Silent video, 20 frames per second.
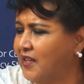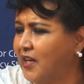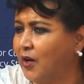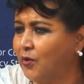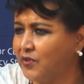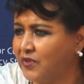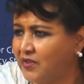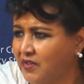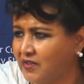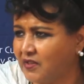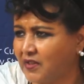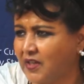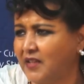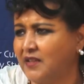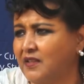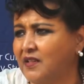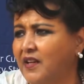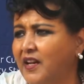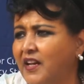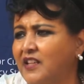Now in this
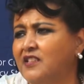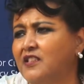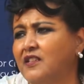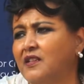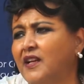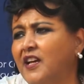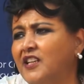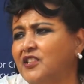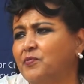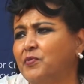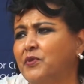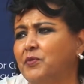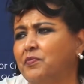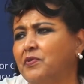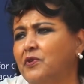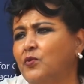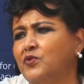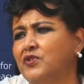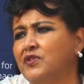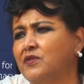country, I see nice
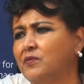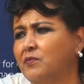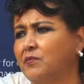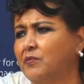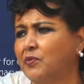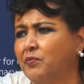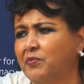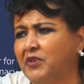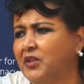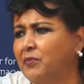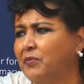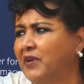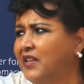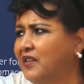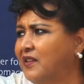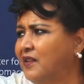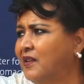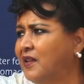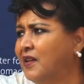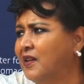people with big
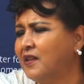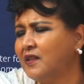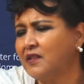money.